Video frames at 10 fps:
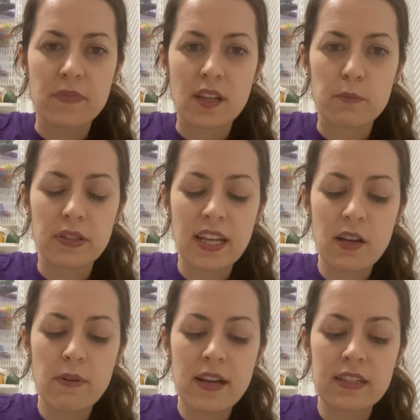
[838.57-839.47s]
Play
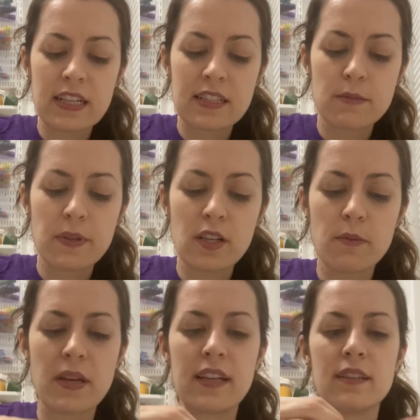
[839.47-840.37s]
around and
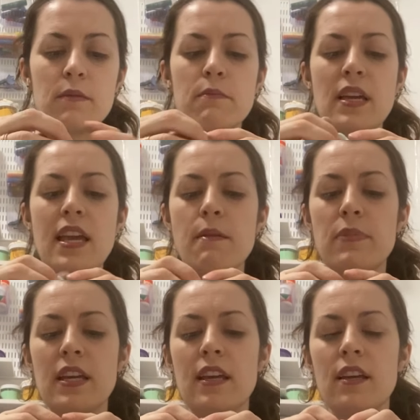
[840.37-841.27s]
experiment.
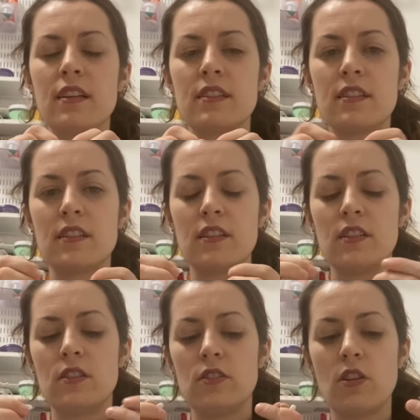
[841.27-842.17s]
Maybe
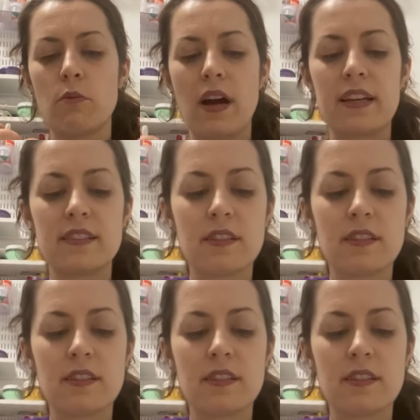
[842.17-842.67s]
you want it to